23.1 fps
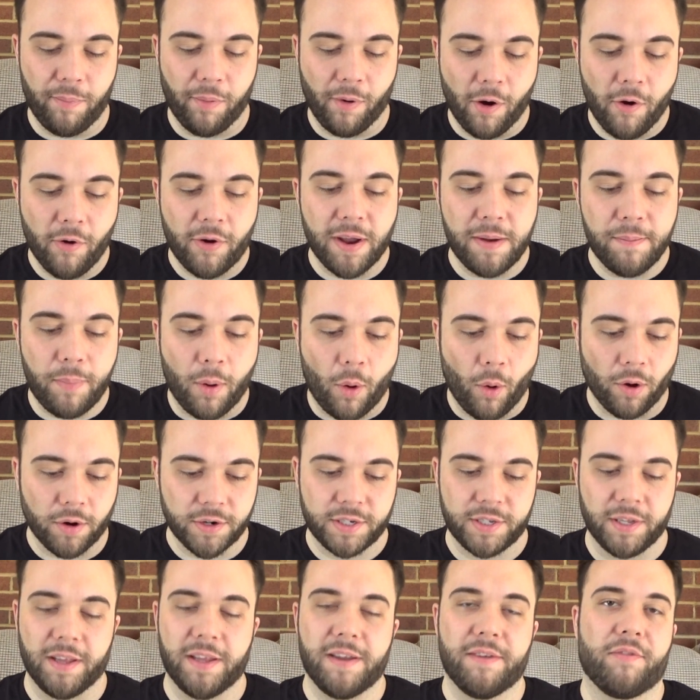Broken
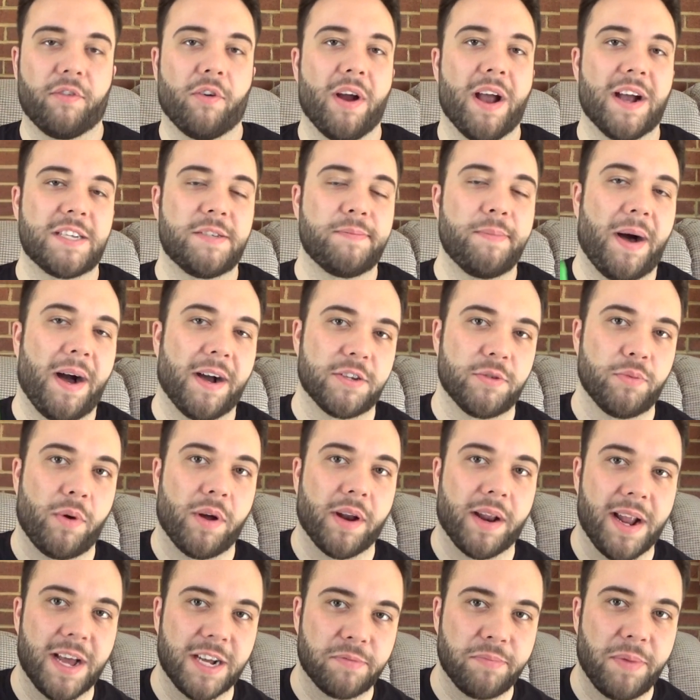Porcelain for Xbox
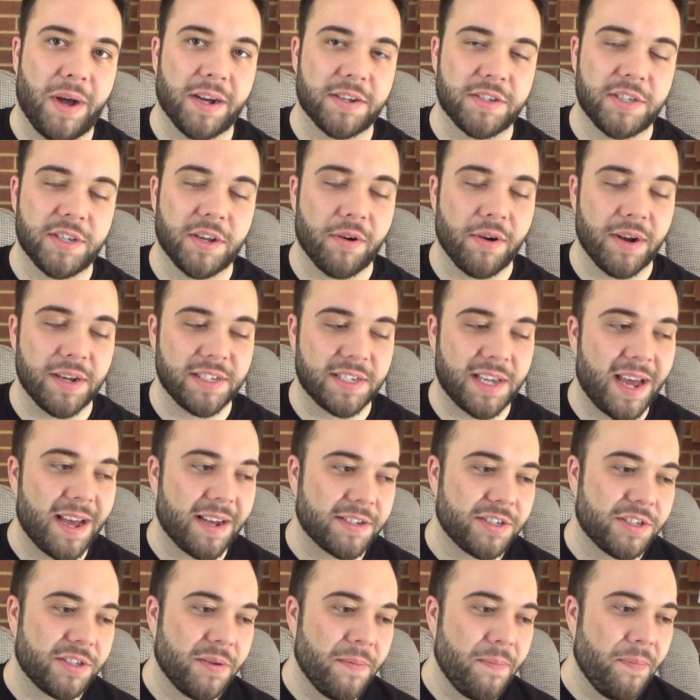One and Xbox Series
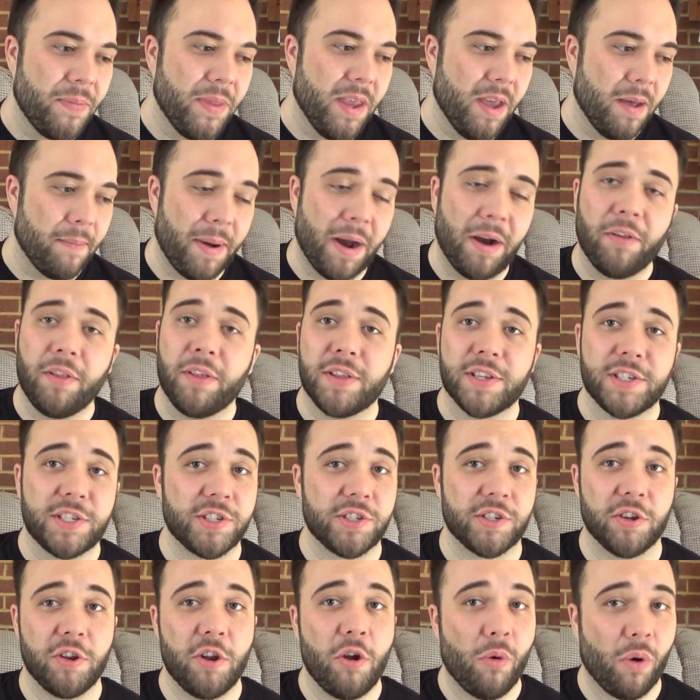X. Apparently this
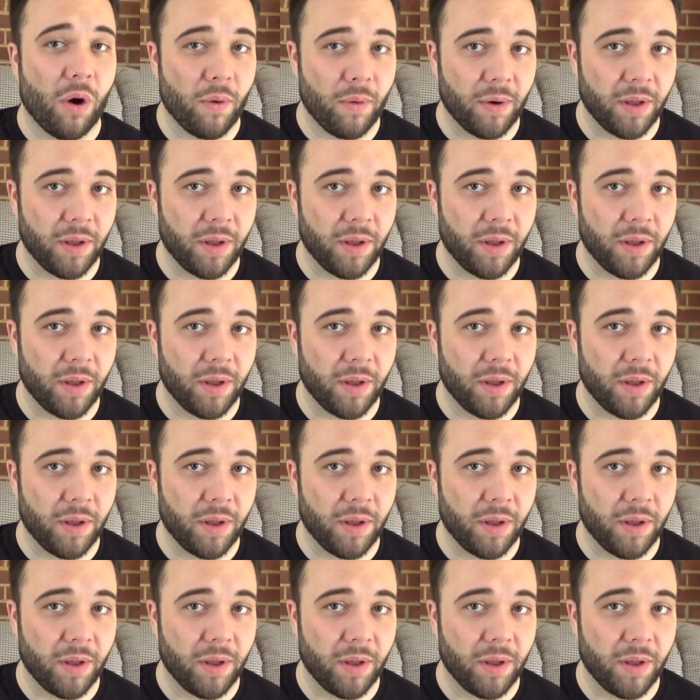is a newer